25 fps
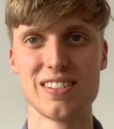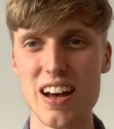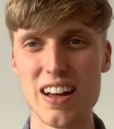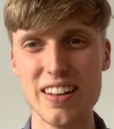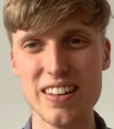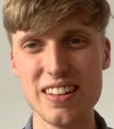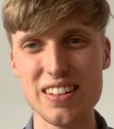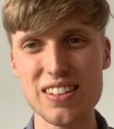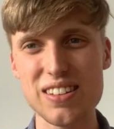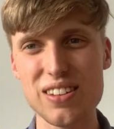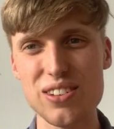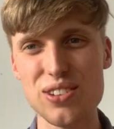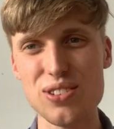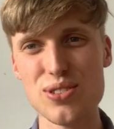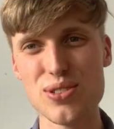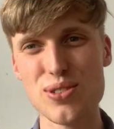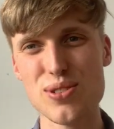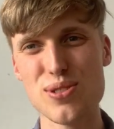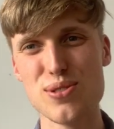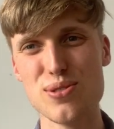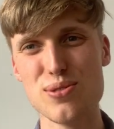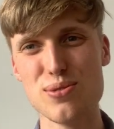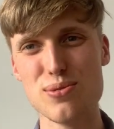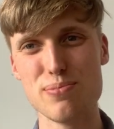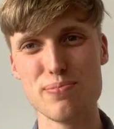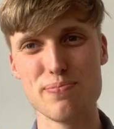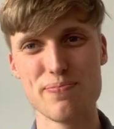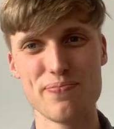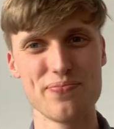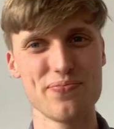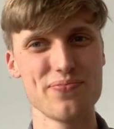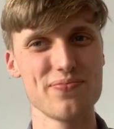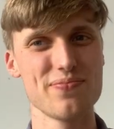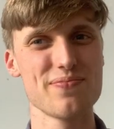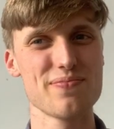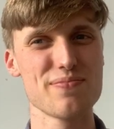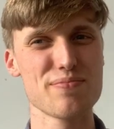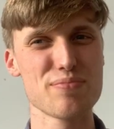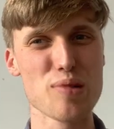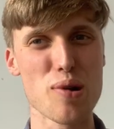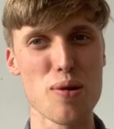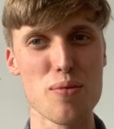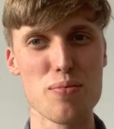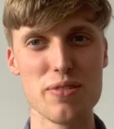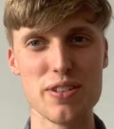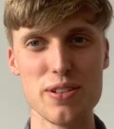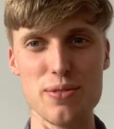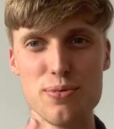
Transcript: And this is you probably